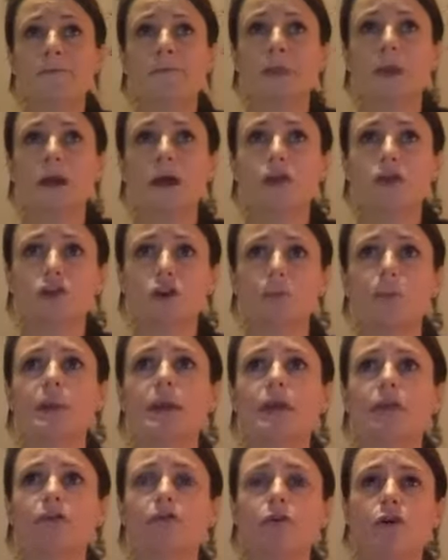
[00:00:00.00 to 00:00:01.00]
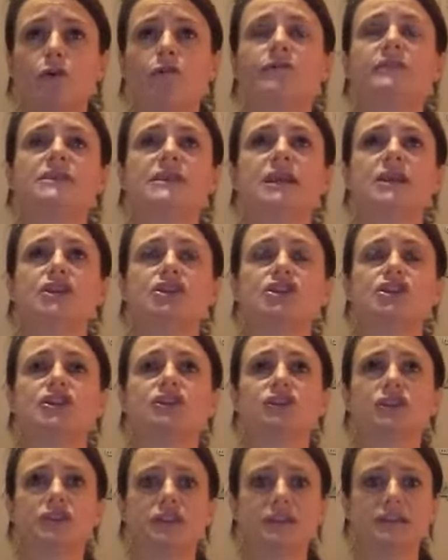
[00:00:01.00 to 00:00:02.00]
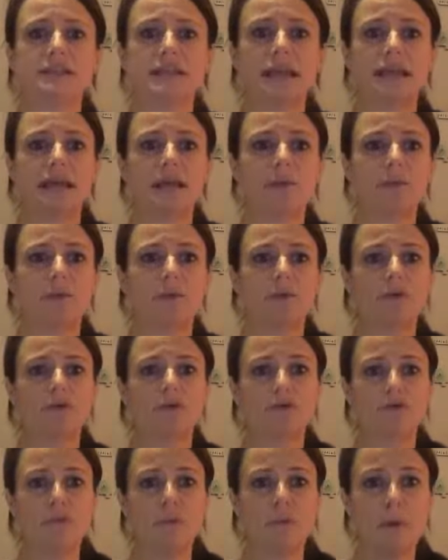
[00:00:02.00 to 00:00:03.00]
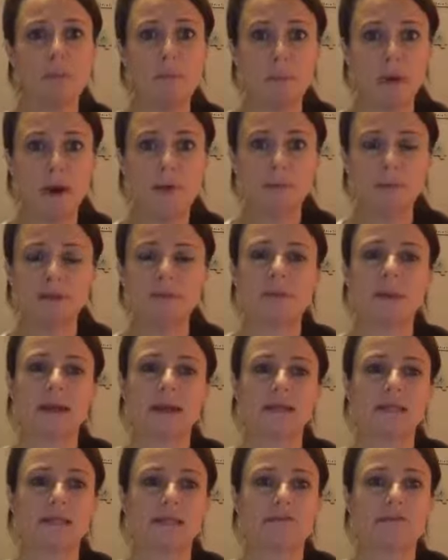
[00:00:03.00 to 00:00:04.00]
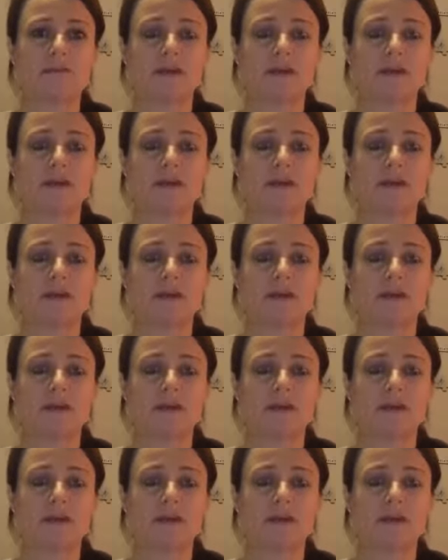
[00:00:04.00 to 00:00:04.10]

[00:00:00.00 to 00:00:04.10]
a topic of conversation to the table from my perspective